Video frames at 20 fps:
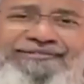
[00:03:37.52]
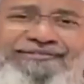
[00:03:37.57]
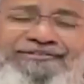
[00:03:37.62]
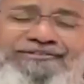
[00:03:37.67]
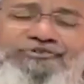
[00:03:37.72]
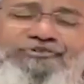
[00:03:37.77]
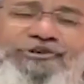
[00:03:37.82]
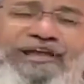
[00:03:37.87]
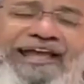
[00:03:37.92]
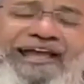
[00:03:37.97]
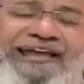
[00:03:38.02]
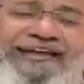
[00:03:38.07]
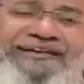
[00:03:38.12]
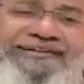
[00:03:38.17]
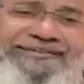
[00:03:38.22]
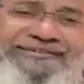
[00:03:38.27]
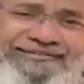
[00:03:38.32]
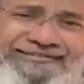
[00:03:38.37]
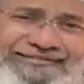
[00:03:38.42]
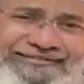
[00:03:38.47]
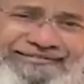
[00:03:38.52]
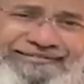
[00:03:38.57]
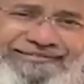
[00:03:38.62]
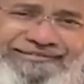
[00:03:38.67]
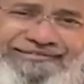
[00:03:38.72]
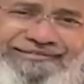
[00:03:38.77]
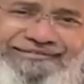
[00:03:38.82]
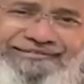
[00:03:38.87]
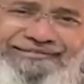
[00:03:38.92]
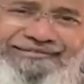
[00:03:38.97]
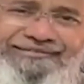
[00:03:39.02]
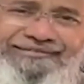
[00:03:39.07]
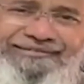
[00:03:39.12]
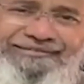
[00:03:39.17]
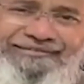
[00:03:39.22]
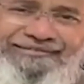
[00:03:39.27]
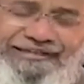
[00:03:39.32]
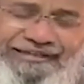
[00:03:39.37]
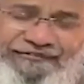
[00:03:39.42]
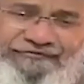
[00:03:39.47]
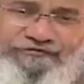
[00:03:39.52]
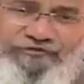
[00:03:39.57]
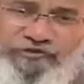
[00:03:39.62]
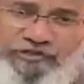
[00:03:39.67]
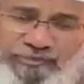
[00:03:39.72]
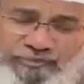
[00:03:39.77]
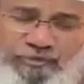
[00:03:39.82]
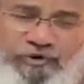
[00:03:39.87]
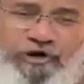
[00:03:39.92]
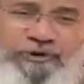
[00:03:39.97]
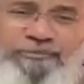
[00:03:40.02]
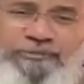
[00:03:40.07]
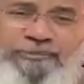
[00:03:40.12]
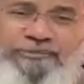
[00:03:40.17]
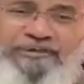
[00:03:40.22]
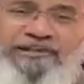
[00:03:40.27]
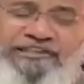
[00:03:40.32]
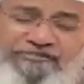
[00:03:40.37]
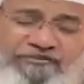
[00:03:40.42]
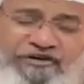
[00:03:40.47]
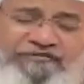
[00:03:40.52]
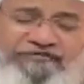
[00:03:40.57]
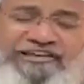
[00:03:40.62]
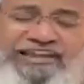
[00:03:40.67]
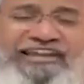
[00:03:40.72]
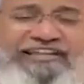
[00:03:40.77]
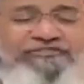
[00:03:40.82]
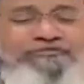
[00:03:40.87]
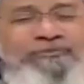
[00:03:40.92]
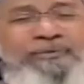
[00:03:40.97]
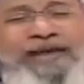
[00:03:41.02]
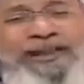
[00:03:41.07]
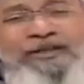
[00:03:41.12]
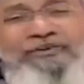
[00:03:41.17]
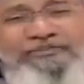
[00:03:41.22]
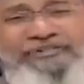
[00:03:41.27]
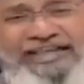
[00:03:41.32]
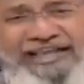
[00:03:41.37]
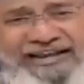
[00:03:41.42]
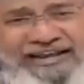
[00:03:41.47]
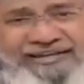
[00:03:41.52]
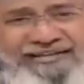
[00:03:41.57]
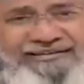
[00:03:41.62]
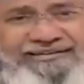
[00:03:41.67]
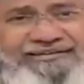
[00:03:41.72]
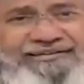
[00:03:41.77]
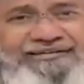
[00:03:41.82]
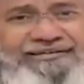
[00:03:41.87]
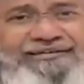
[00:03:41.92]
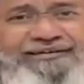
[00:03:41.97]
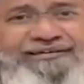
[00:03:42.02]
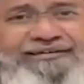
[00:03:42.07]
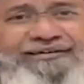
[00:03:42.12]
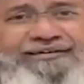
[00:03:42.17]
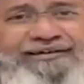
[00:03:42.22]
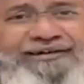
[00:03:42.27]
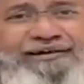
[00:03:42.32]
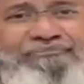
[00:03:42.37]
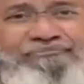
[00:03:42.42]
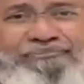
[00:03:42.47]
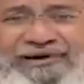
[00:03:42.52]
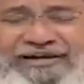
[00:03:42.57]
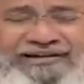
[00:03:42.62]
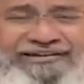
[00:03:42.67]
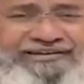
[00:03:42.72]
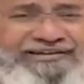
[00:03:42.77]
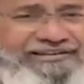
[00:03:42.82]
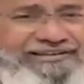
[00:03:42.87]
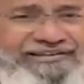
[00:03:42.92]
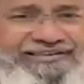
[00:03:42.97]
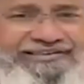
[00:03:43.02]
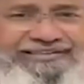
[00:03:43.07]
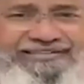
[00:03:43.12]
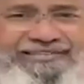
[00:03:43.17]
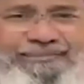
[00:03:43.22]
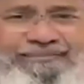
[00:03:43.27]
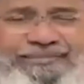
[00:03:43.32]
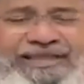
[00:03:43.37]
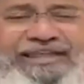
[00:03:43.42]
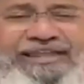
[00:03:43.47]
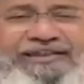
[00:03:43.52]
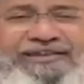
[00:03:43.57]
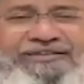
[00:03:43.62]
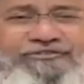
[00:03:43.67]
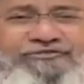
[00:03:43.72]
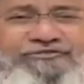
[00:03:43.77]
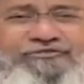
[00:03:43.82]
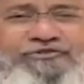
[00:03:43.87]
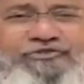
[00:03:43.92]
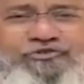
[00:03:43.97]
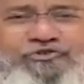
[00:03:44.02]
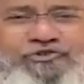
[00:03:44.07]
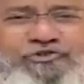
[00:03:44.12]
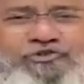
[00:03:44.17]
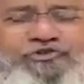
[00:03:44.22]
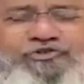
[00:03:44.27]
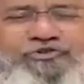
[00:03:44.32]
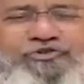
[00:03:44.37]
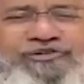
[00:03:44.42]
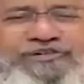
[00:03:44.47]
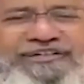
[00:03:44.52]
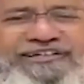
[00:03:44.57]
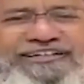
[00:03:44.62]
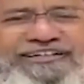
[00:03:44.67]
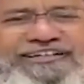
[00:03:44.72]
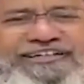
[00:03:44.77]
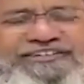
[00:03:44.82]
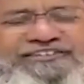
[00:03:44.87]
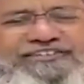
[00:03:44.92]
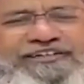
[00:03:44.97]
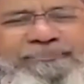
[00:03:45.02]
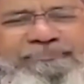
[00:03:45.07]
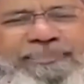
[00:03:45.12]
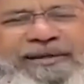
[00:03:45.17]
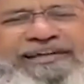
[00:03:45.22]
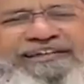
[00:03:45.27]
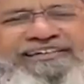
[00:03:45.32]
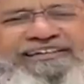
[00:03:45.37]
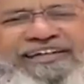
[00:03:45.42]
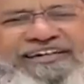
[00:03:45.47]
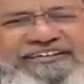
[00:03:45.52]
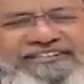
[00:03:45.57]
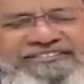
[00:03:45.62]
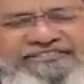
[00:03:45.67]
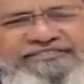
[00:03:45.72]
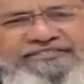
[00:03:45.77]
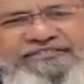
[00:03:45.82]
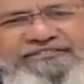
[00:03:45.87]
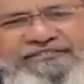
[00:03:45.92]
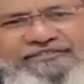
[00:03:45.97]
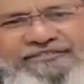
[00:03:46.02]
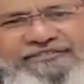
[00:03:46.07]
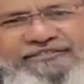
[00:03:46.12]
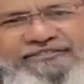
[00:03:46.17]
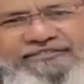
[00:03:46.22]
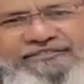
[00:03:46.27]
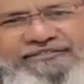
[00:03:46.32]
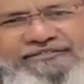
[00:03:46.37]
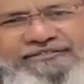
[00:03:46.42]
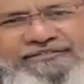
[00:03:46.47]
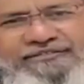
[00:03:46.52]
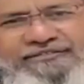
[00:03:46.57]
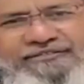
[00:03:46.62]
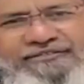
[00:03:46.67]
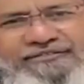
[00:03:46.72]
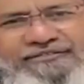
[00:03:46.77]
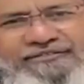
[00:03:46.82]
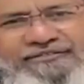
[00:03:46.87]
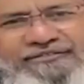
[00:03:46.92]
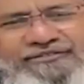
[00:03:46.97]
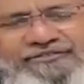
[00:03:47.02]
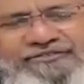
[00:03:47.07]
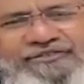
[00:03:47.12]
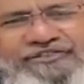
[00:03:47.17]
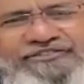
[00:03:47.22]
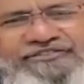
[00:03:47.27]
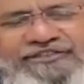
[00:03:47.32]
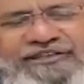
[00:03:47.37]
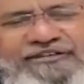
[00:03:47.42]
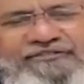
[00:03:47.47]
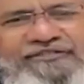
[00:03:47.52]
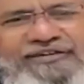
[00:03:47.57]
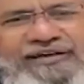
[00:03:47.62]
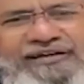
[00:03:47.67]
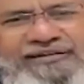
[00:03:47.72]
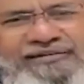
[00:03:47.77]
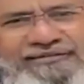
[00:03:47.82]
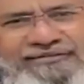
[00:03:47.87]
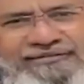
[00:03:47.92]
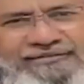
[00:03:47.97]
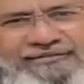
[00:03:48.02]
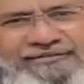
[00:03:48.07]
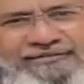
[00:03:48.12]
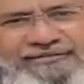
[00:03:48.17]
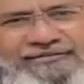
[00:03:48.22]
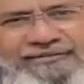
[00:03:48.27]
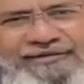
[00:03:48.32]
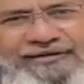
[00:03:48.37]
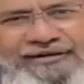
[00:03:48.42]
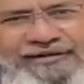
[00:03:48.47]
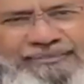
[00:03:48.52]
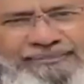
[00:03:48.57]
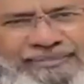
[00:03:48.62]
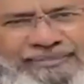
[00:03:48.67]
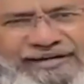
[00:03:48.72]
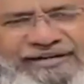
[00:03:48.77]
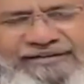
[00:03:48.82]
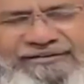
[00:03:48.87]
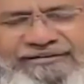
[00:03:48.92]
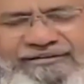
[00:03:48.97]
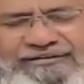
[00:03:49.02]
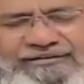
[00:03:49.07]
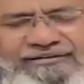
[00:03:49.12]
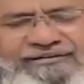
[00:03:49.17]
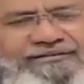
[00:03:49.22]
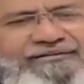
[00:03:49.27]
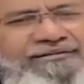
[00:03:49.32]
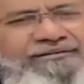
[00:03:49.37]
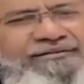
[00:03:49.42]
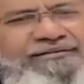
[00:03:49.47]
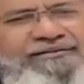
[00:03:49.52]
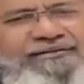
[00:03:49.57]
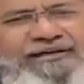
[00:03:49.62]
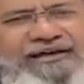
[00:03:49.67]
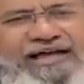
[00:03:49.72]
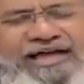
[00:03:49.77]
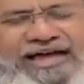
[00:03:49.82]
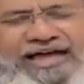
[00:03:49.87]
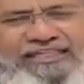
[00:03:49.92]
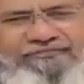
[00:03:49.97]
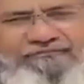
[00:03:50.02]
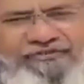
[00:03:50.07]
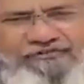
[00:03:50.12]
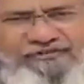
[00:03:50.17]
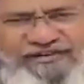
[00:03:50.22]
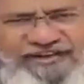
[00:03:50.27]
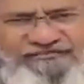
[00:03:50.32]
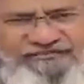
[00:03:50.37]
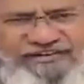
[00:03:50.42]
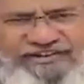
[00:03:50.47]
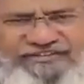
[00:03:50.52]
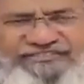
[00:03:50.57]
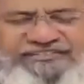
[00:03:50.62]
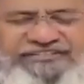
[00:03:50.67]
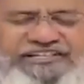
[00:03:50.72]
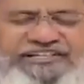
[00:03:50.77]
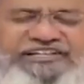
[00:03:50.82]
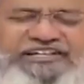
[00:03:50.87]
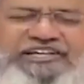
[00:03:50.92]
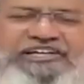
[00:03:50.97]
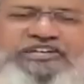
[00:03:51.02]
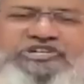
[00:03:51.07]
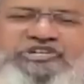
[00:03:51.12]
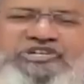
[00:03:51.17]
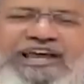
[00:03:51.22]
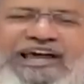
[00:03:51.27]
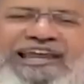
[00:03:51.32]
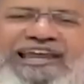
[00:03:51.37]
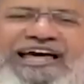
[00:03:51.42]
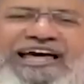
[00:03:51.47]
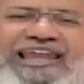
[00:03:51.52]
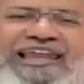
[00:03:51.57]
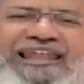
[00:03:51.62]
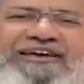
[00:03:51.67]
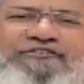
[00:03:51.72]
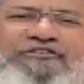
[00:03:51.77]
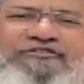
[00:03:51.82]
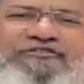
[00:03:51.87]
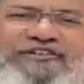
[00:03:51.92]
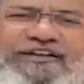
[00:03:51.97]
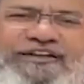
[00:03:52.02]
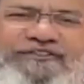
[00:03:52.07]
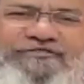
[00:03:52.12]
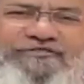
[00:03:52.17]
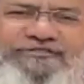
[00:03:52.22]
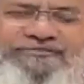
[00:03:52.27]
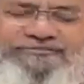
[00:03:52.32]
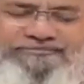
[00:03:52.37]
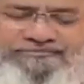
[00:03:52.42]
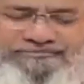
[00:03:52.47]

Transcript: you can give to the poor people in the way of Allah subhanahu wa ta'ala. But the main you should do is repentance. Istighfar, repent, ask for forgiveness, inshallah Allah will forgive you.